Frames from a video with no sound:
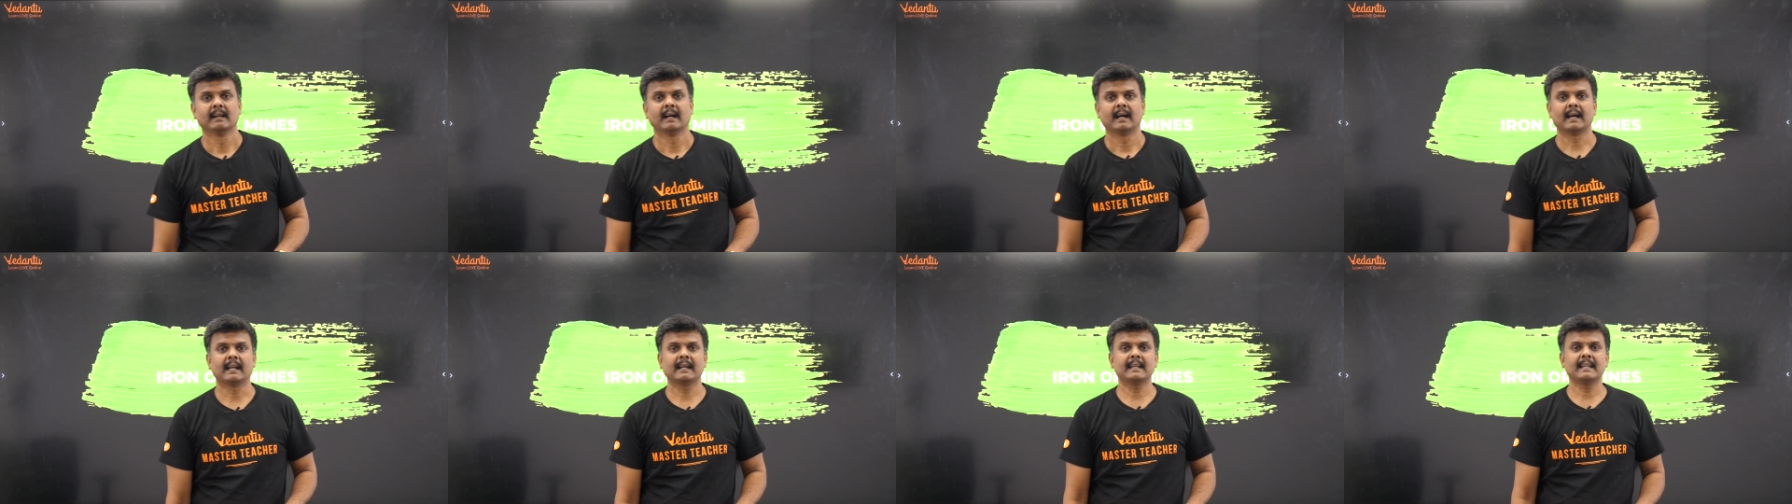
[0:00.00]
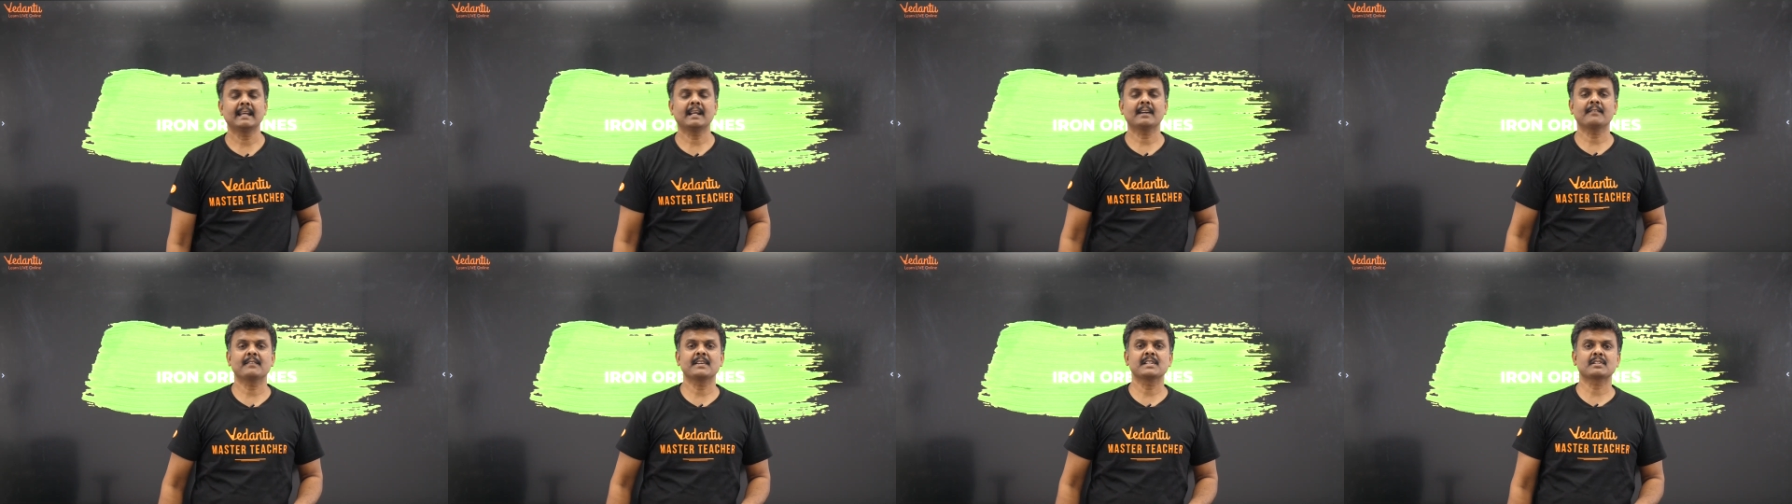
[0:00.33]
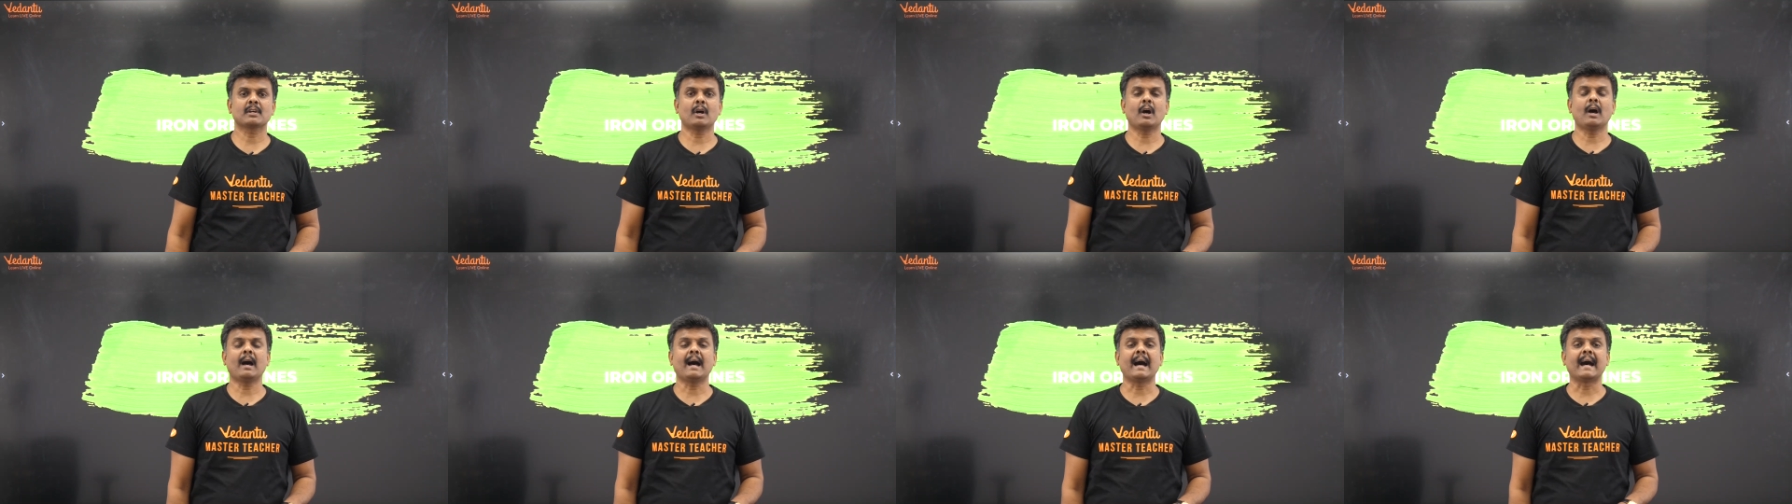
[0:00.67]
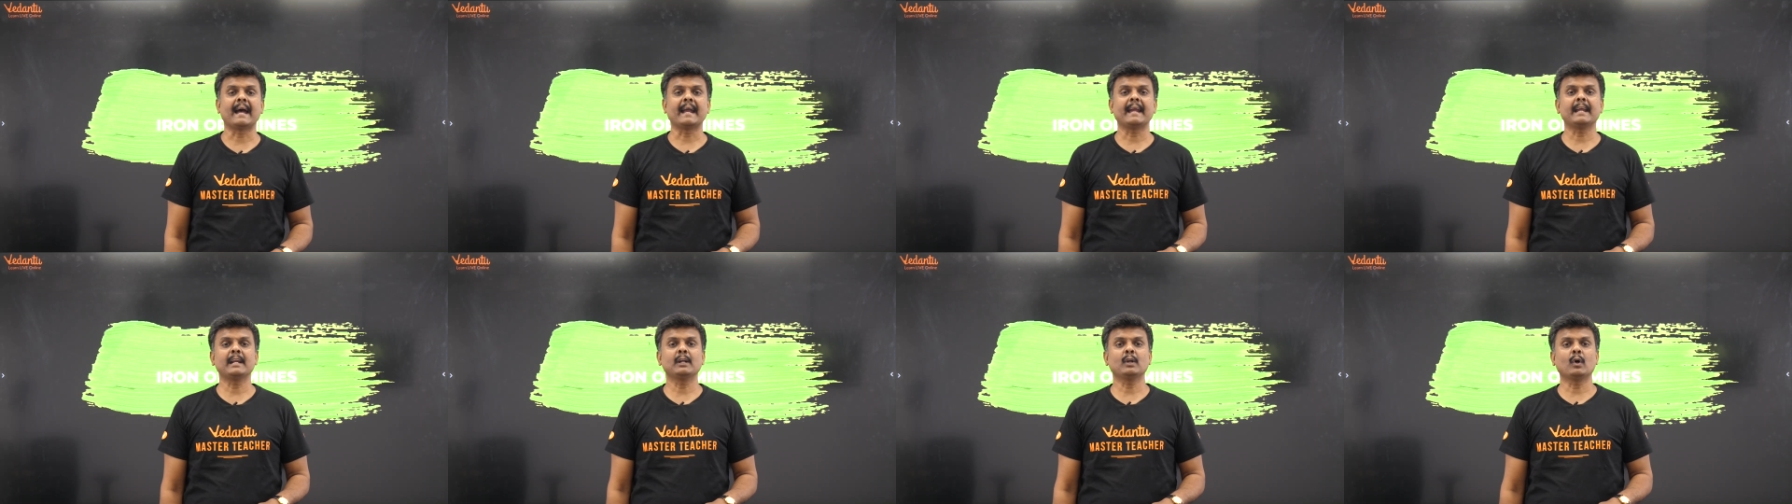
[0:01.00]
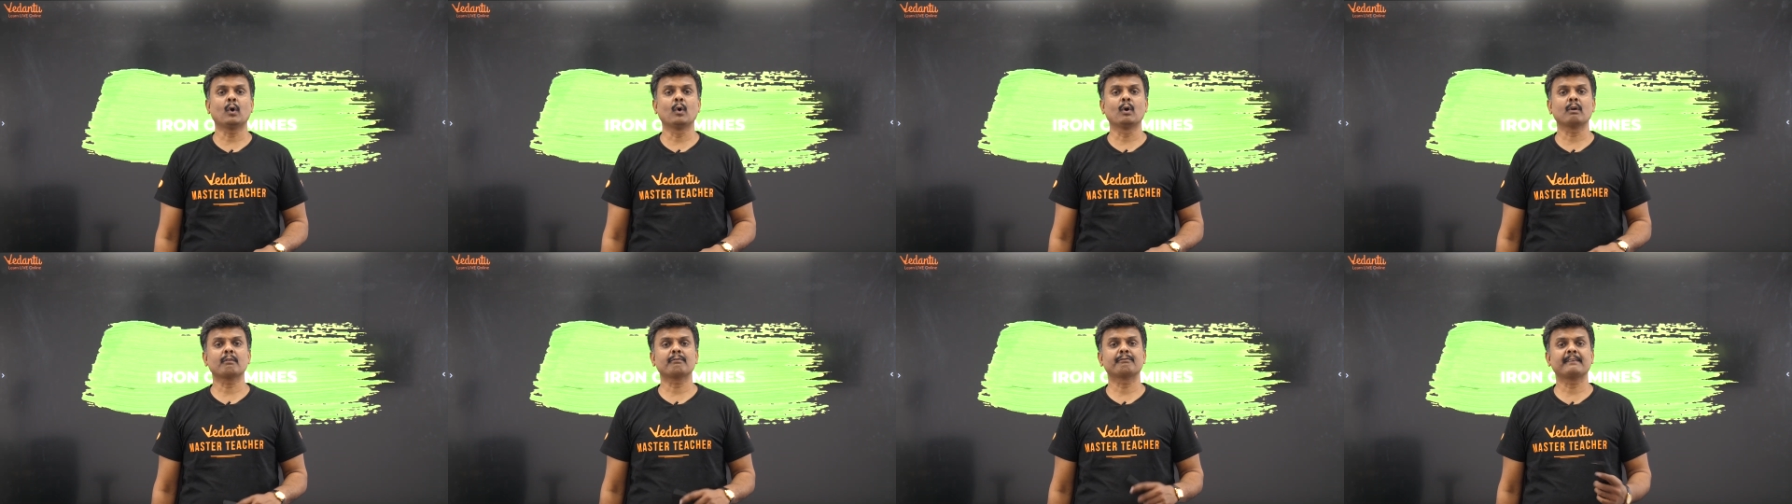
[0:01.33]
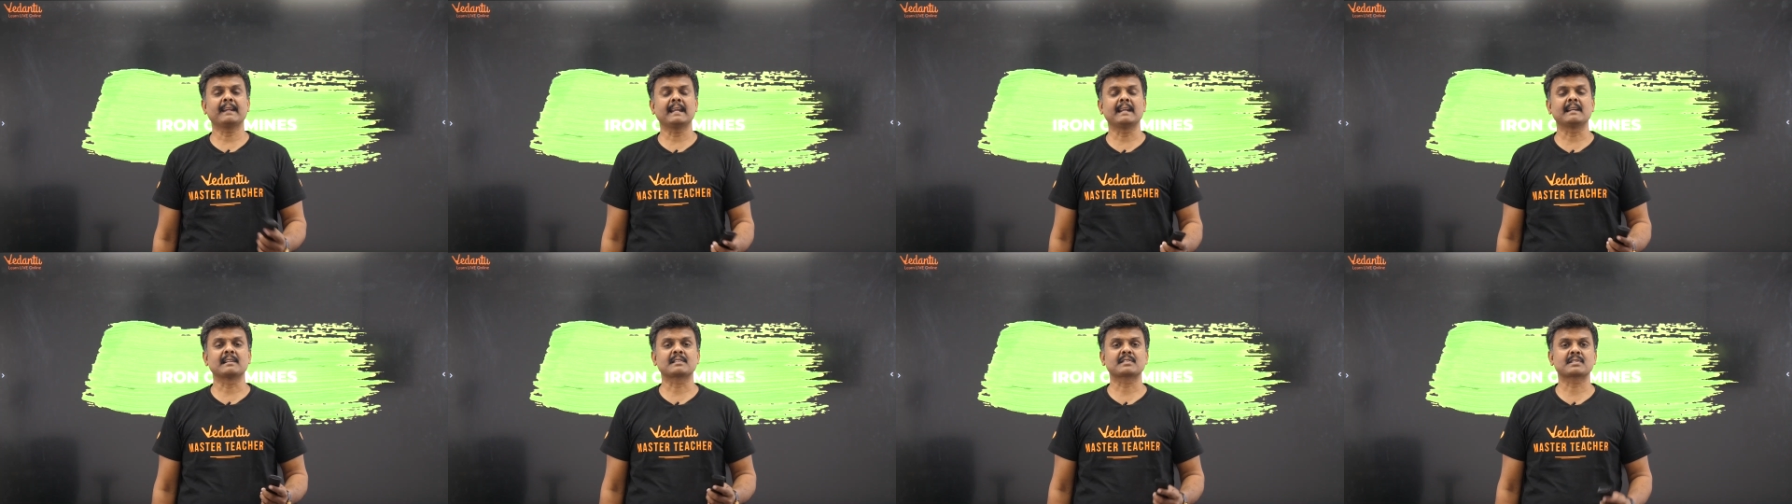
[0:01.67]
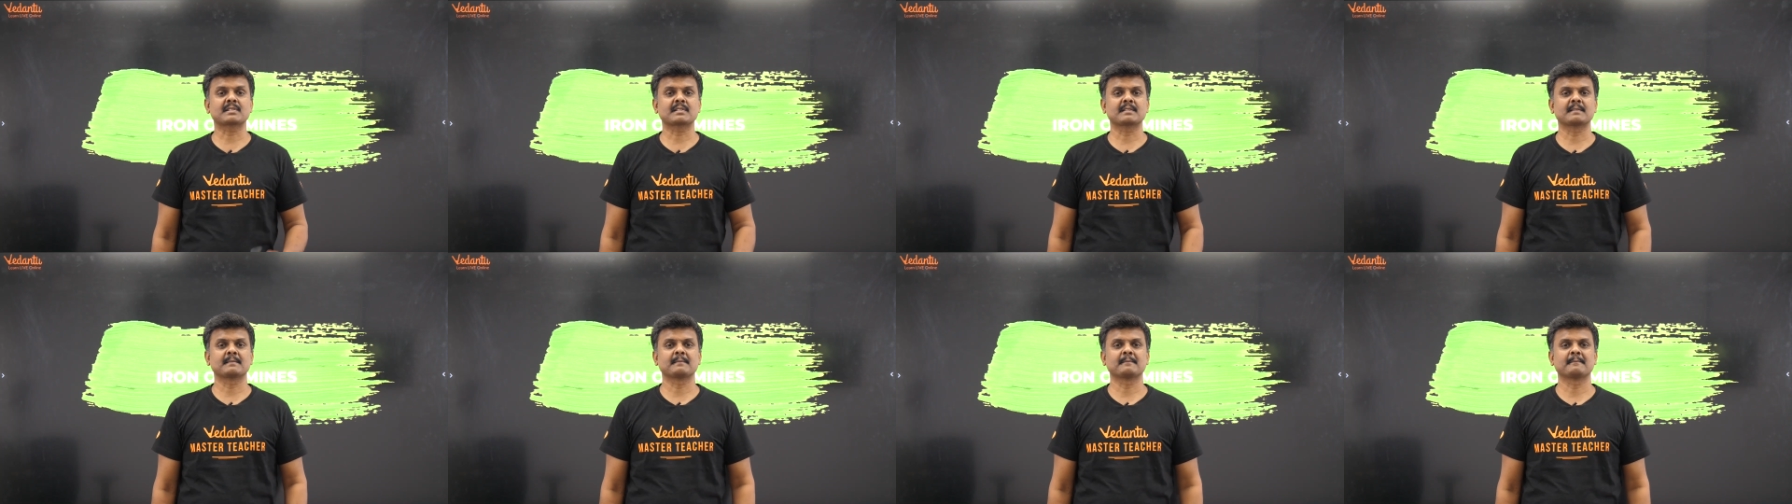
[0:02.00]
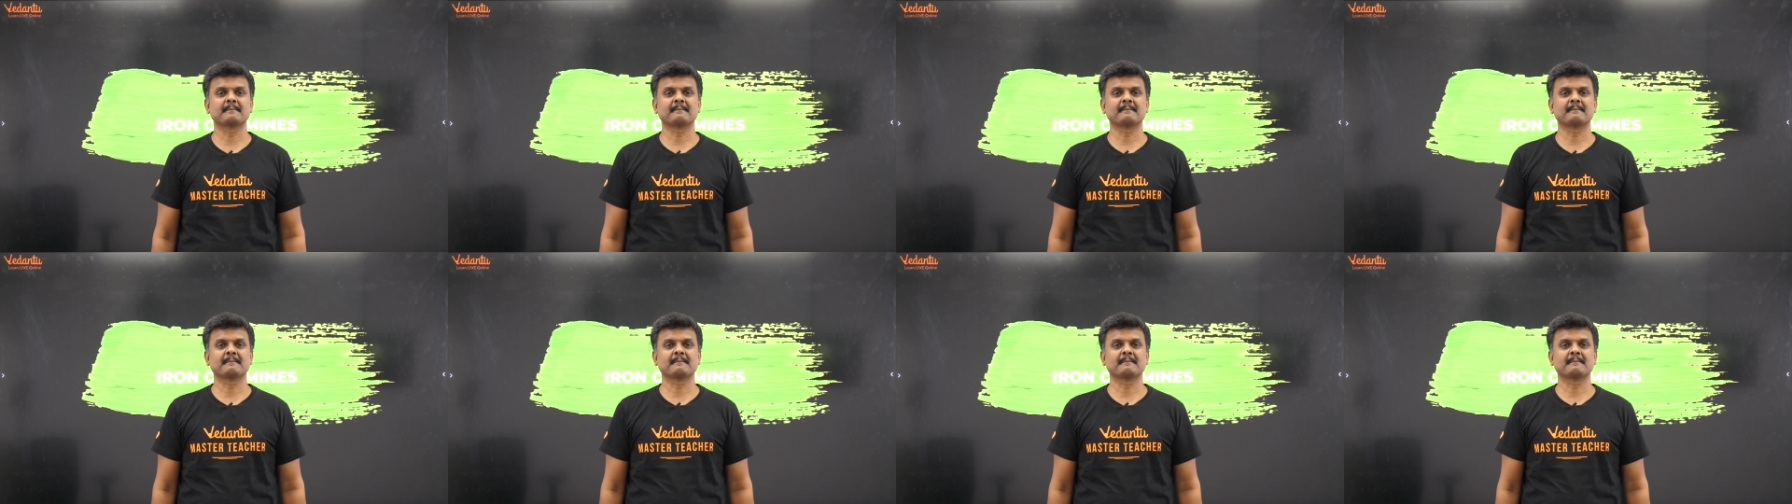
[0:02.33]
Earlier we saw iron ore fields.